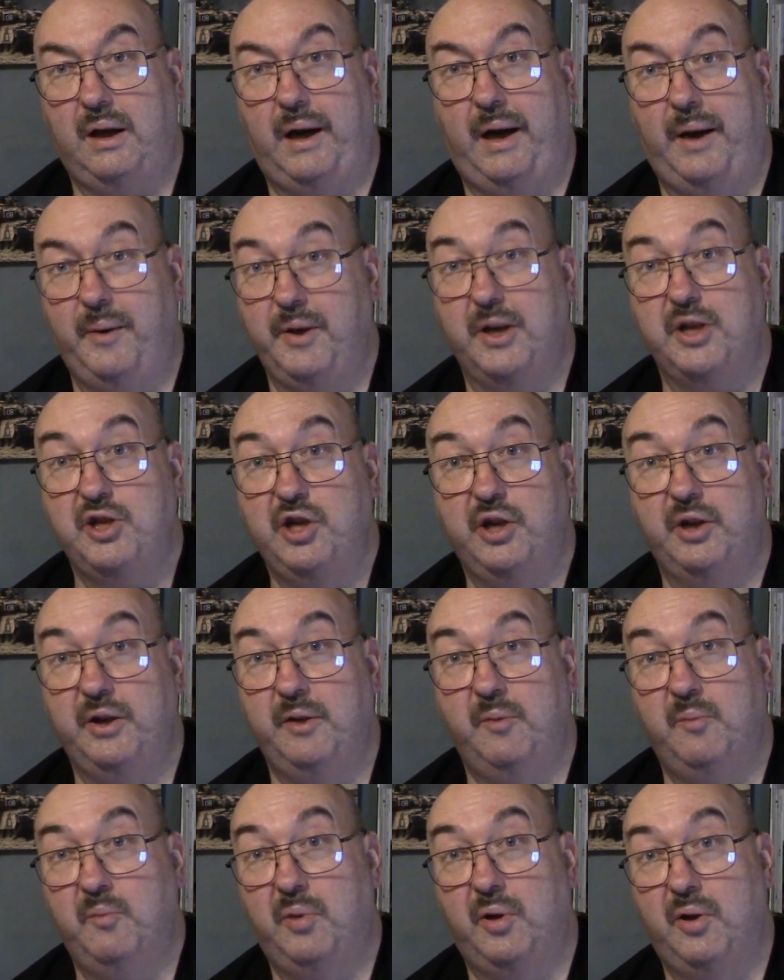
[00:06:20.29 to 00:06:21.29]
I would actually go
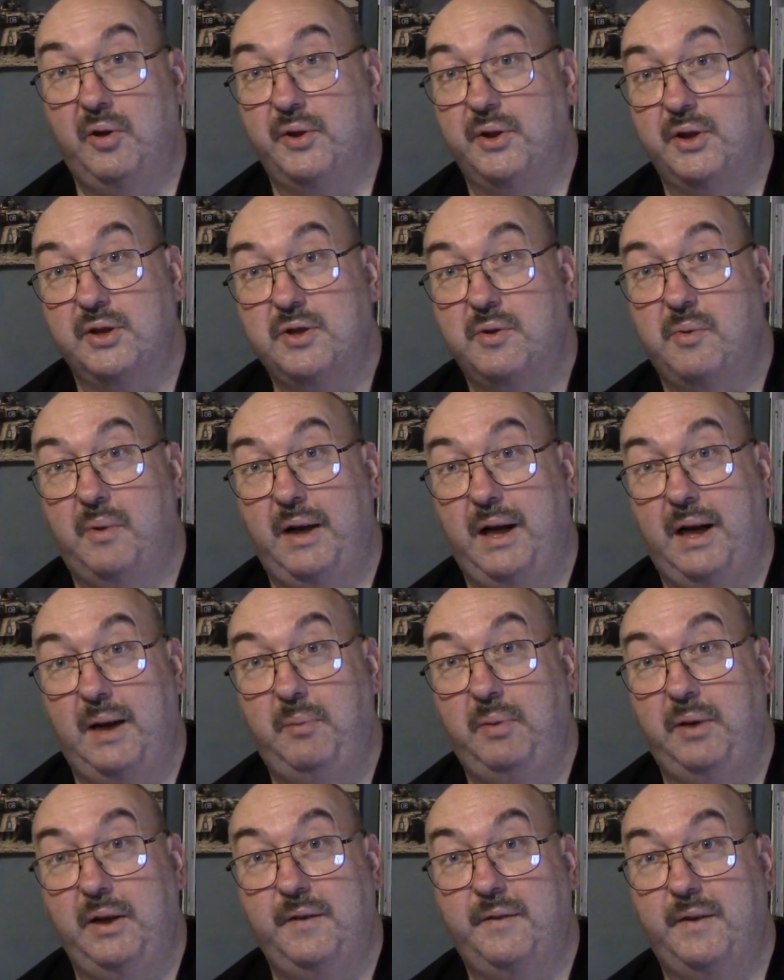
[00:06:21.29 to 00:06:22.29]
out and bought this quite
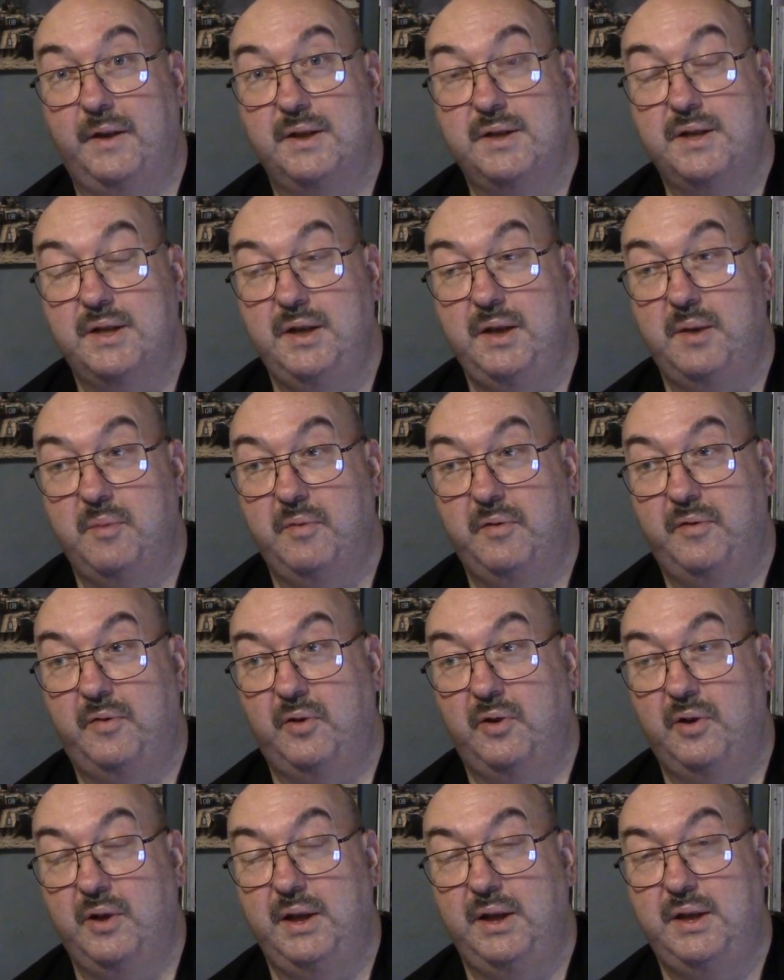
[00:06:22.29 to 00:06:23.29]
happily if I'd seen it
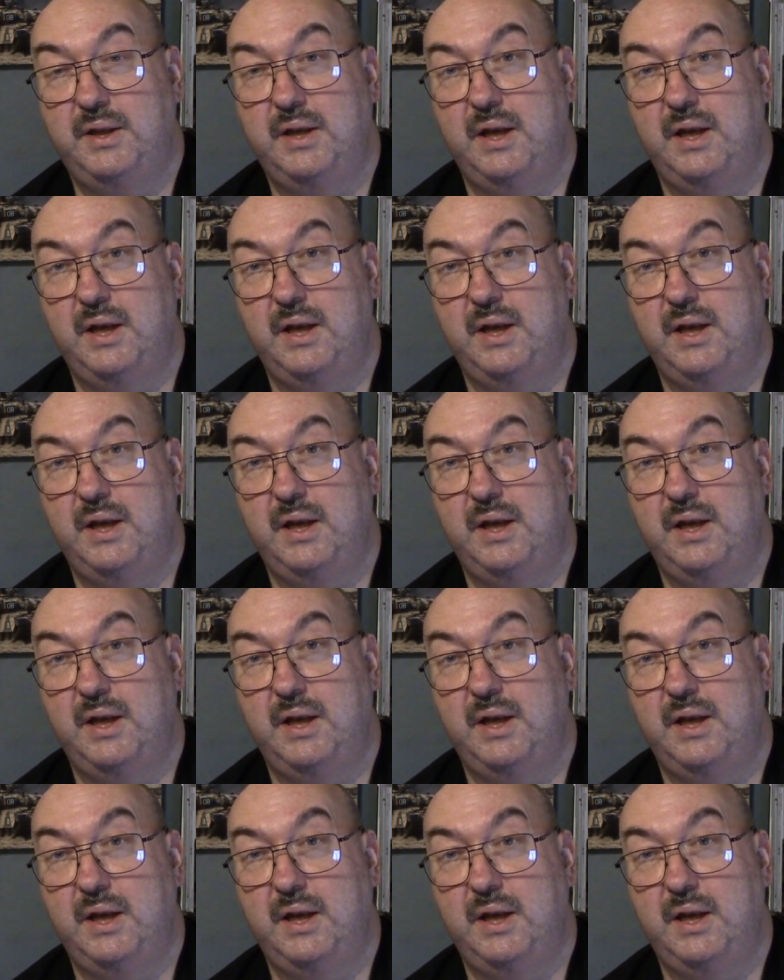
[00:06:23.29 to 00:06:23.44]
before.